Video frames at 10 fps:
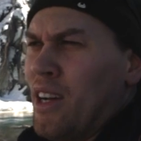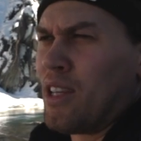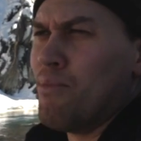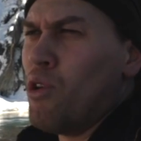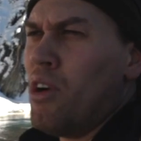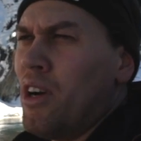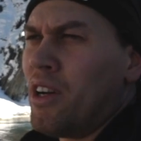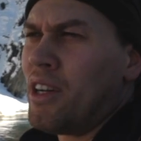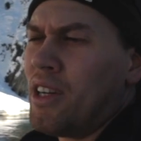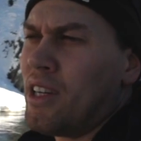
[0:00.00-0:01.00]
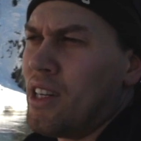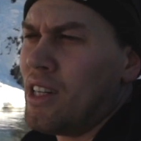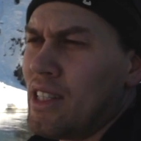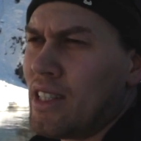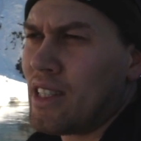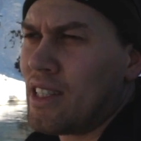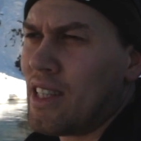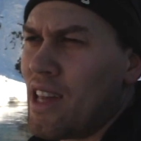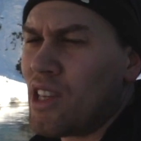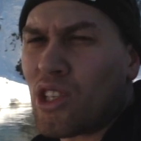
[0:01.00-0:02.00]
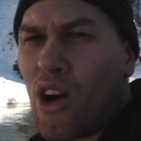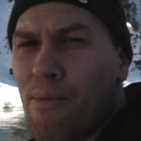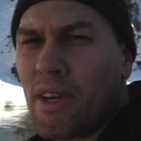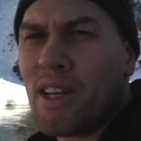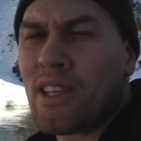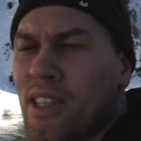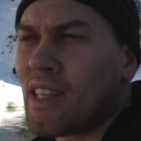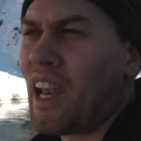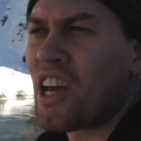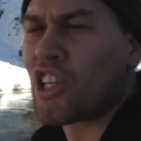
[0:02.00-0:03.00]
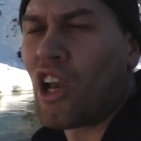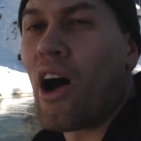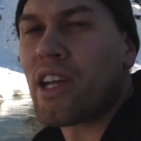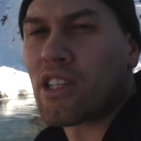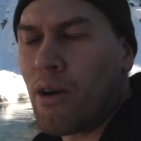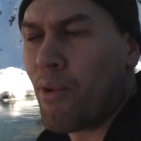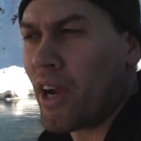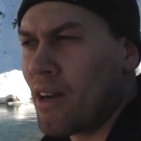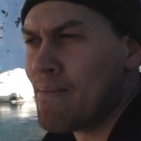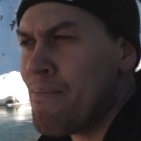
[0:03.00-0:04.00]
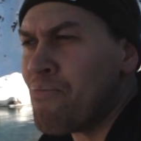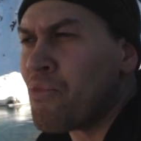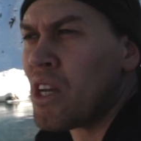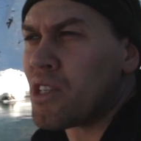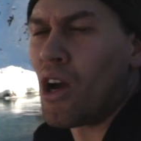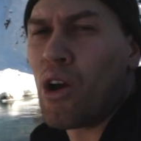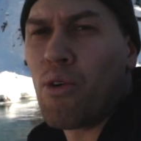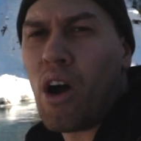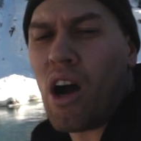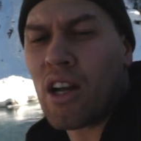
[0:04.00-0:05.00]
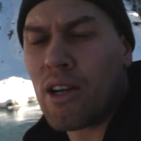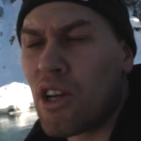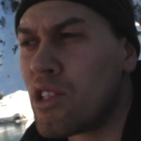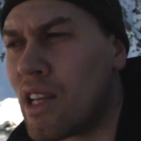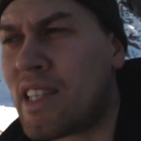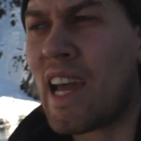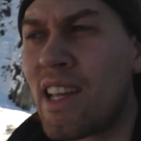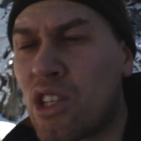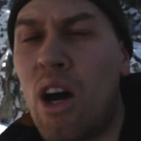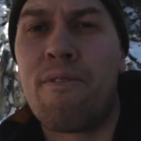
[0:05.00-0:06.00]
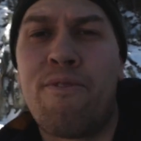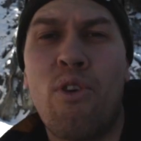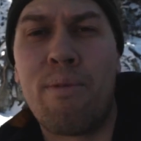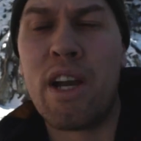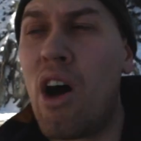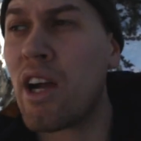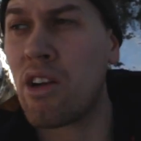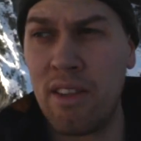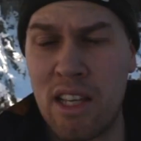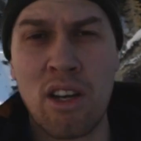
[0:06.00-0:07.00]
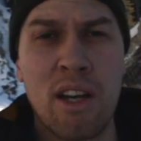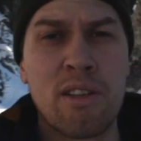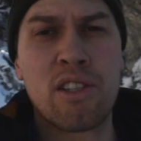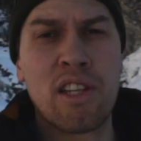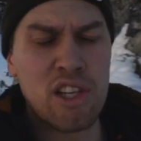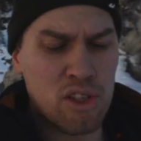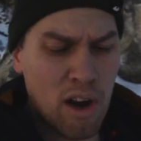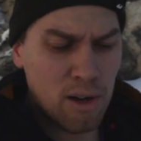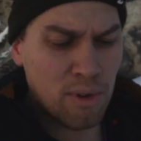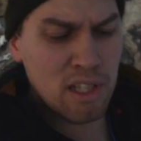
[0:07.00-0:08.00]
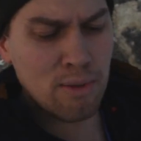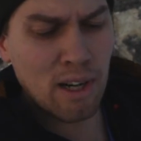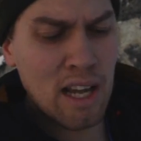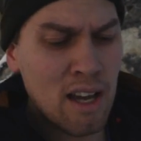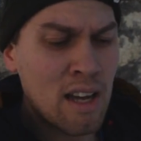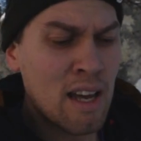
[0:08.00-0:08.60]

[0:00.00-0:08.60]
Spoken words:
The more that the stop is, the less light it's going to bring in. So I'm going to use a 10 stop for my Nikon. That's going to train you with this one here,